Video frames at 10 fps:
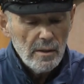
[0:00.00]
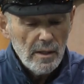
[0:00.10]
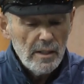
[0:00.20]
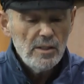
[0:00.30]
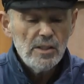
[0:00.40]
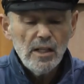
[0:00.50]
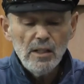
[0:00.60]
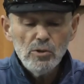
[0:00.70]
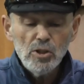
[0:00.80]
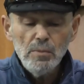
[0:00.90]
And he said
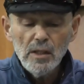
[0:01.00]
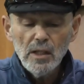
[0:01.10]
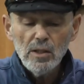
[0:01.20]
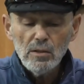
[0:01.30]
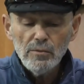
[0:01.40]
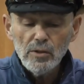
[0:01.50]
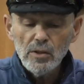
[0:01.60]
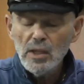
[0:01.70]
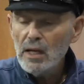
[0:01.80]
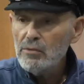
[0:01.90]
he was to be killed for the
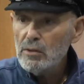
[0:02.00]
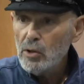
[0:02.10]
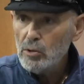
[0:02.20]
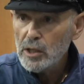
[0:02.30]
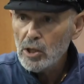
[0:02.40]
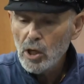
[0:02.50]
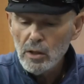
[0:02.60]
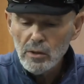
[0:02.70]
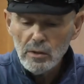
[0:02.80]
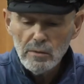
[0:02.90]
theft of holy
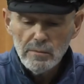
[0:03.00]
cloth.